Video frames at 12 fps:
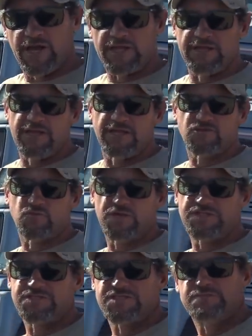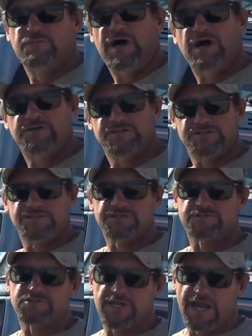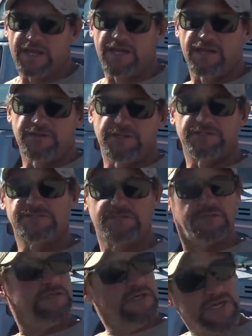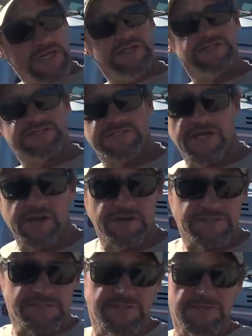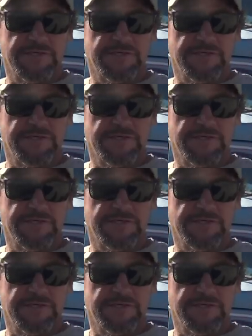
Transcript: and I can get 26 miles a single track out of this. Okay. In the Sierras.